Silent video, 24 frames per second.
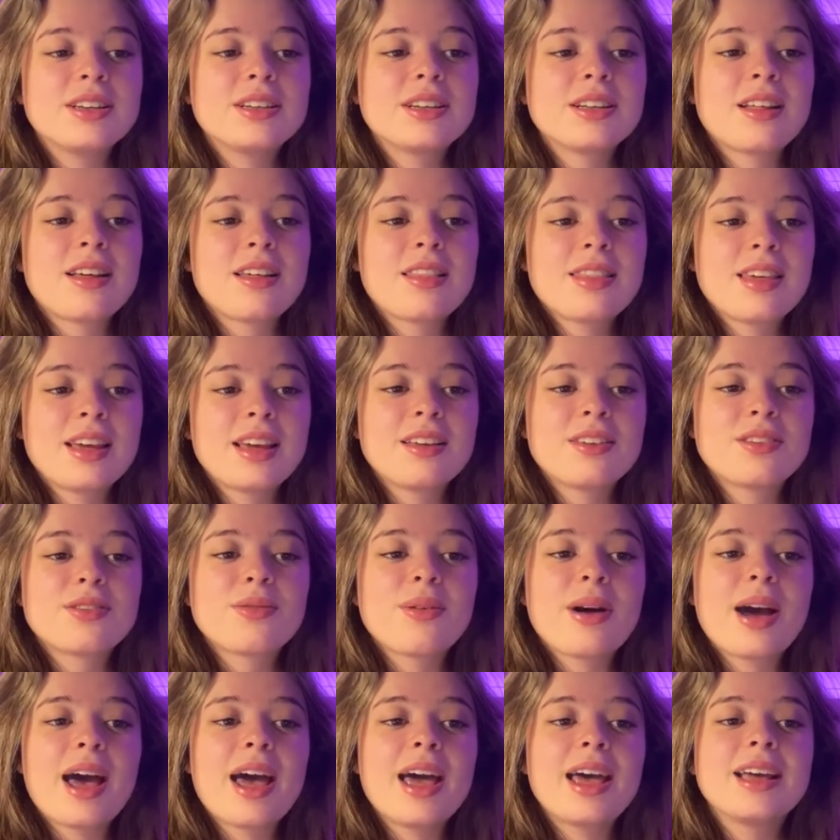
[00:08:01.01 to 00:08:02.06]
to the things
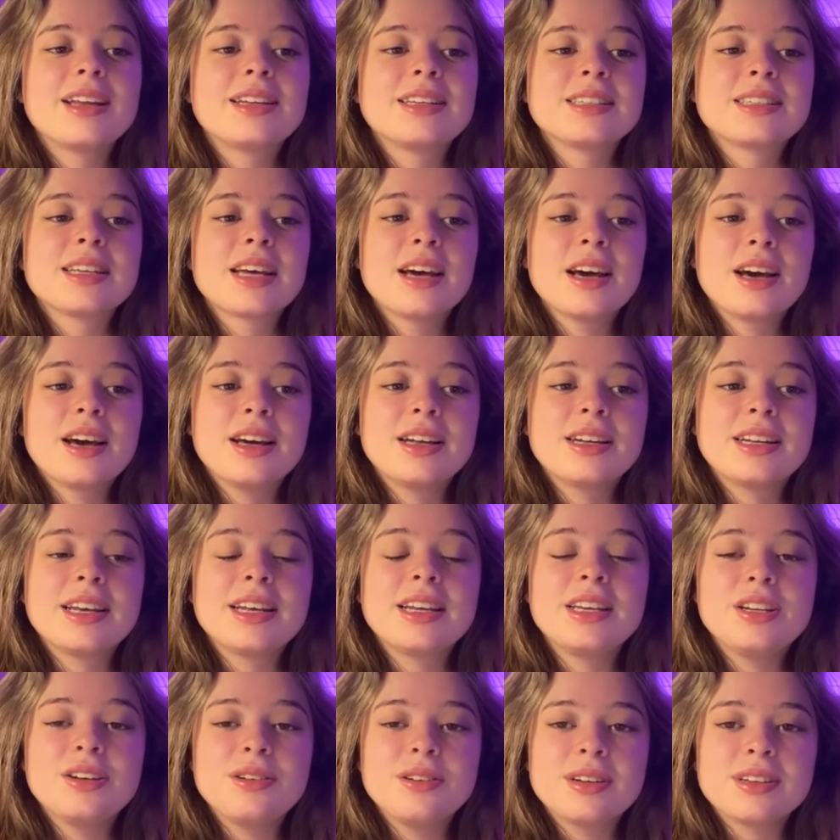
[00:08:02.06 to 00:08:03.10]
where it is heard
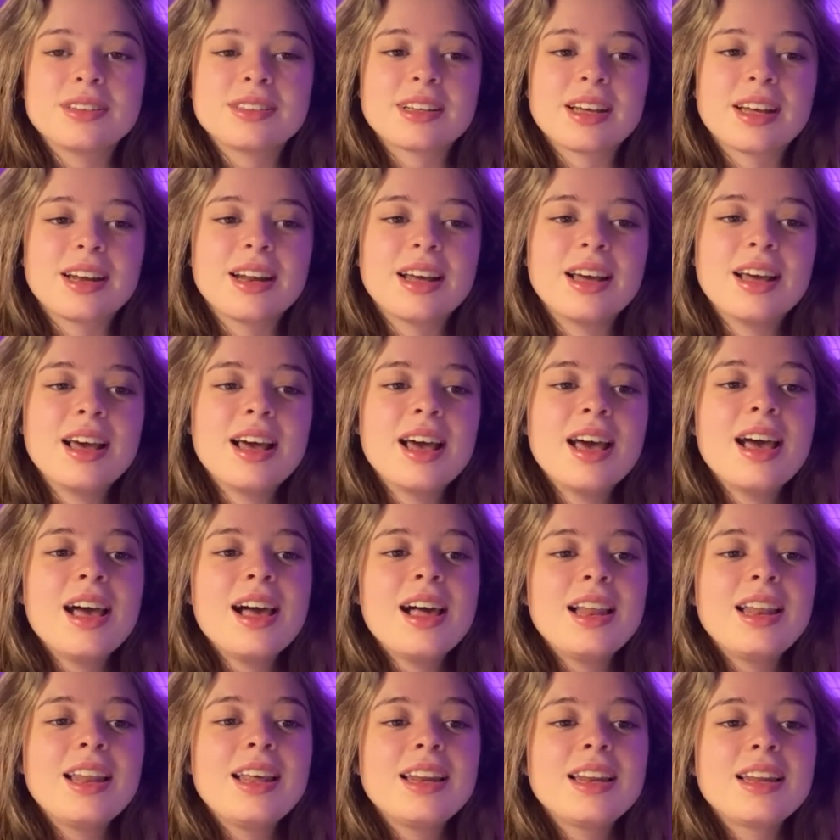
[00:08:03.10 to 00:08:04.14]
in unison,
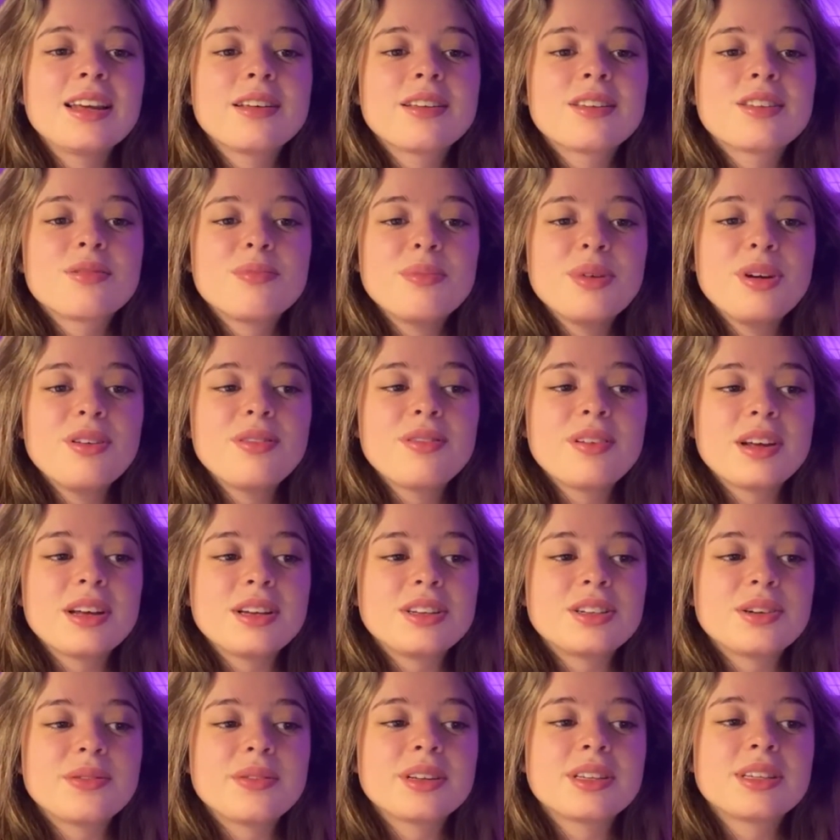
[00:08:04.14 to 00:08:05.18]
leaning smoothly
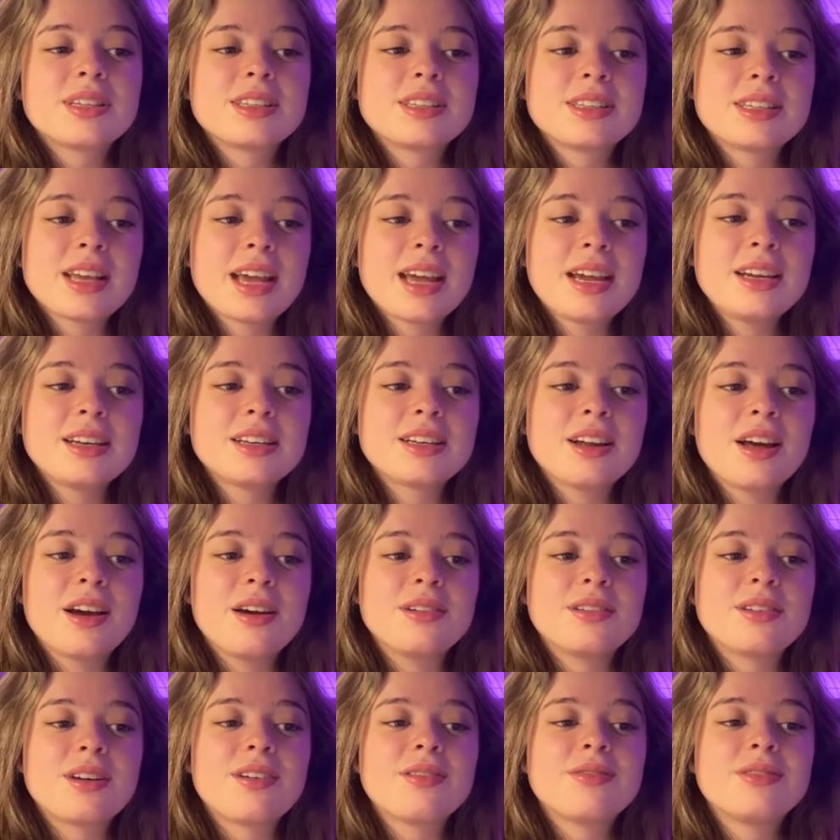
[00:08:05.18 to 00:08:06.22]
to a sustained
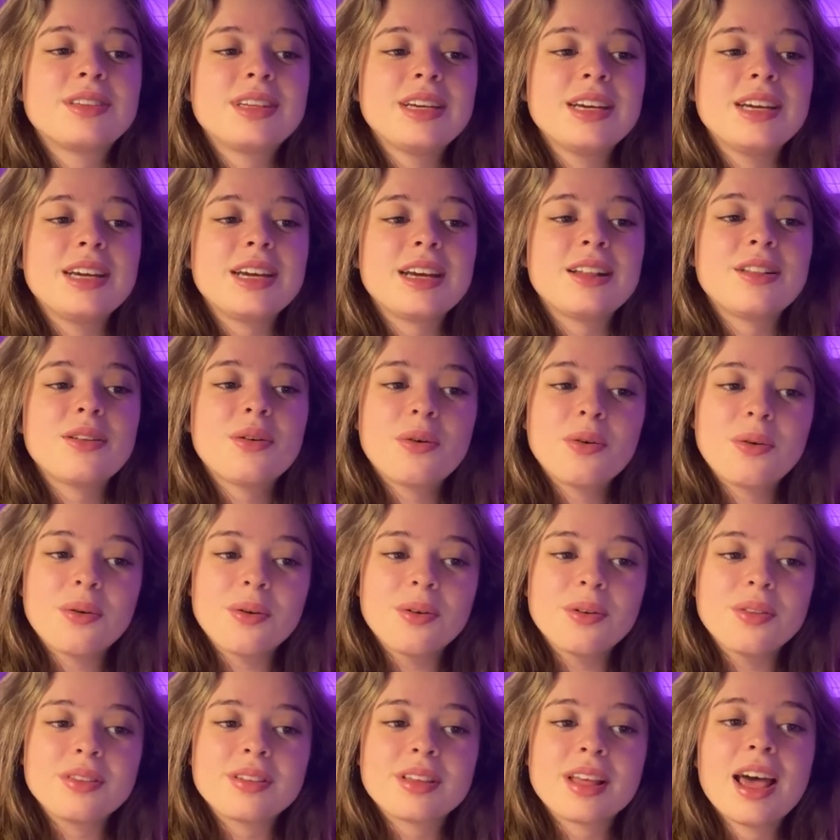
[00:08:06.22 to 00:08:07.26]
note of D in the
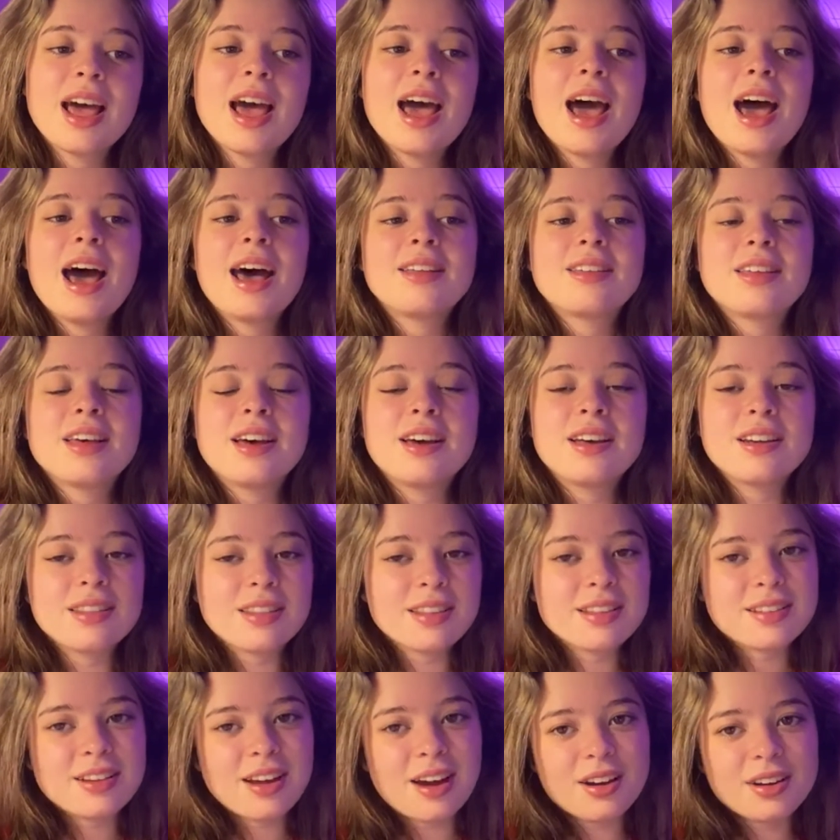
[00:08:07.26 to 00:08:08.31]
horns as heard at
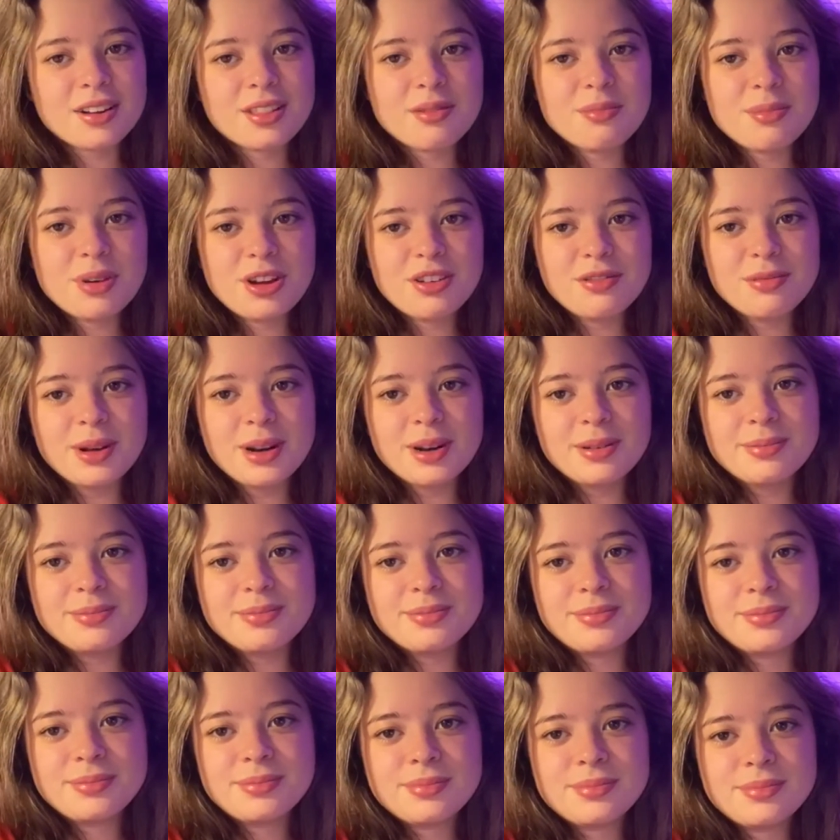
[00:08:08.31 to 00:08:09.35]
the start of the movement.
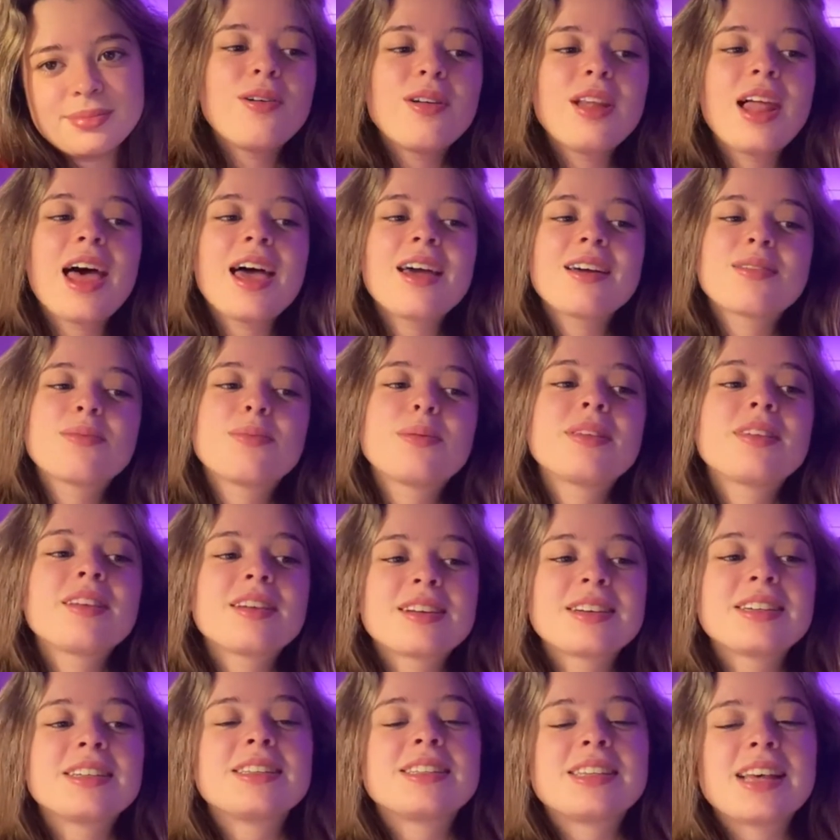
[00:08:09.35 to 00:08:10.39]
All
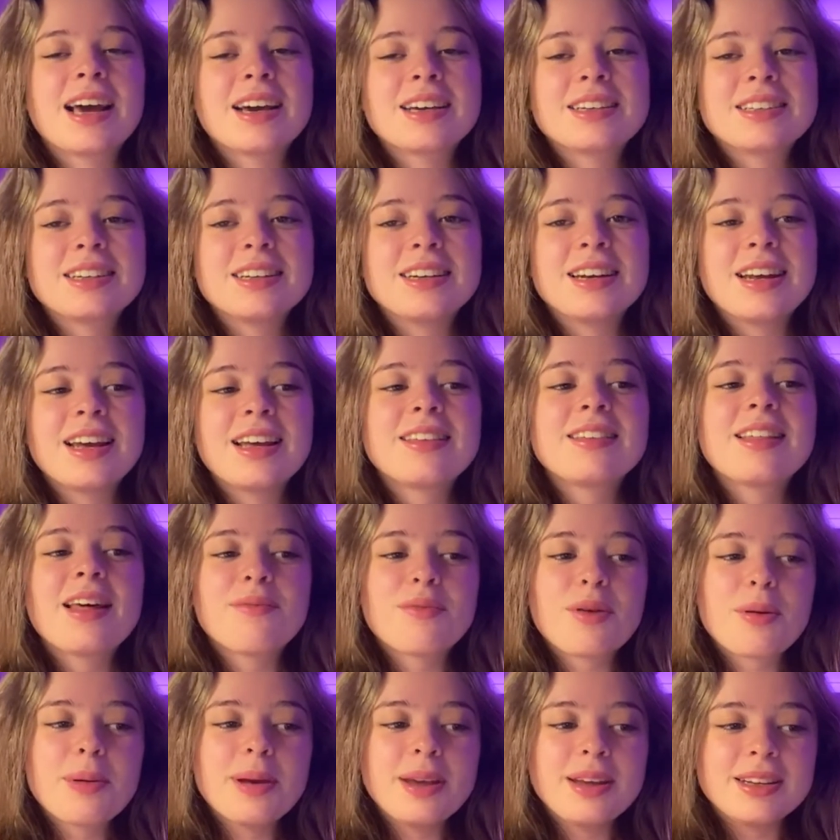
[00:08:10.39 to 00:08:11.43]
exposition section is
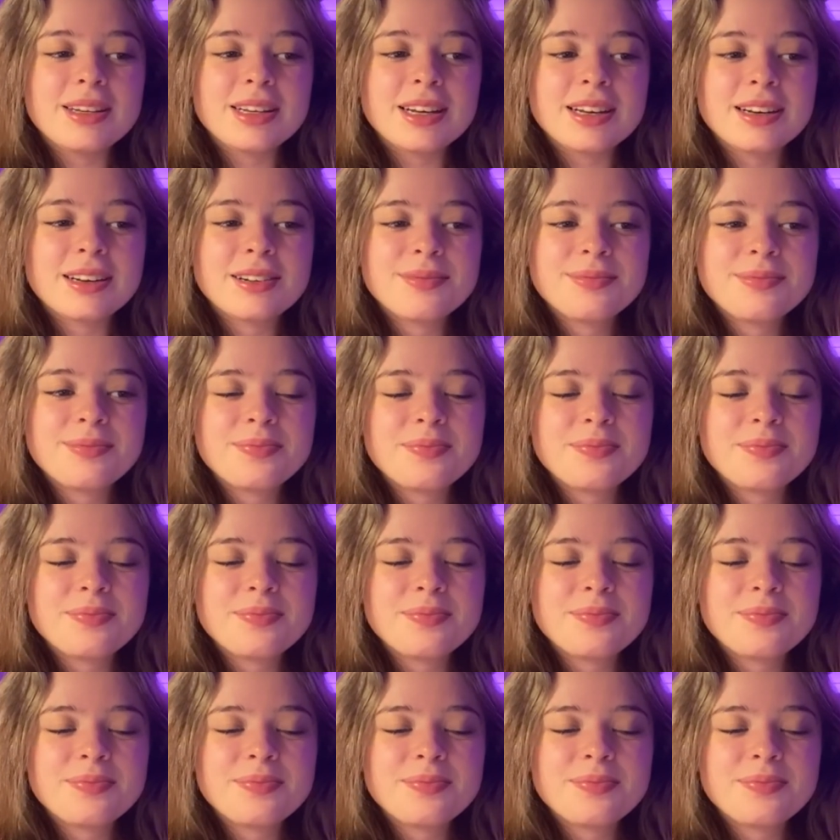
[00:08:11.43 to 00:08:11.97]
then repeated.